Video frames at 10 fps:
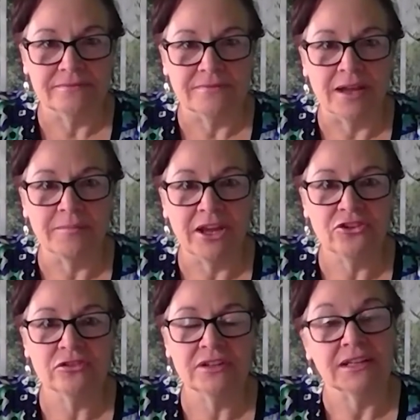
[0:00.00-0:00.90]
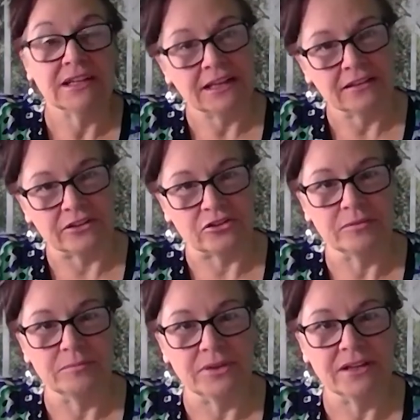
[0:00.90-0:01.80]
I majored in
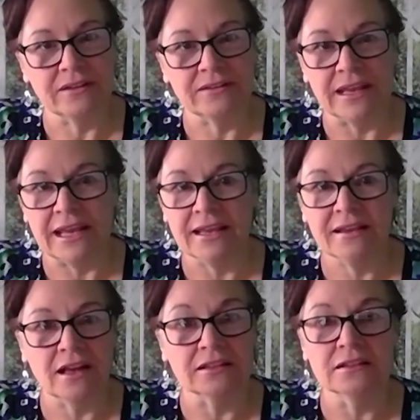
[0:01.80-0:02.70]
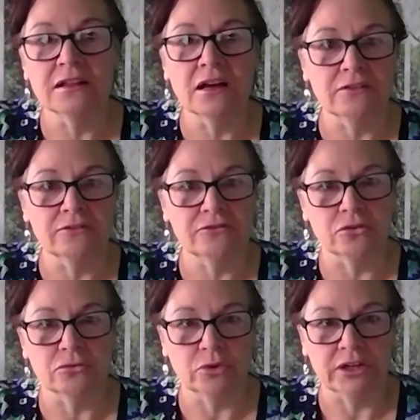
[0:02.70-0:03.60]
English because A, I loved
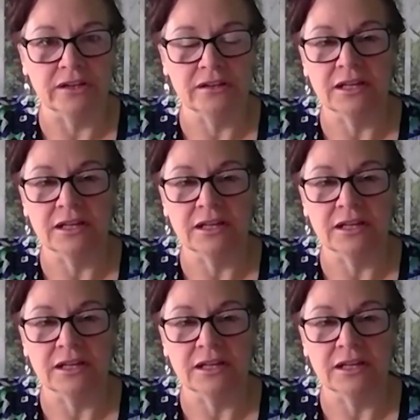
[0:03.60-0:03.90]
reading,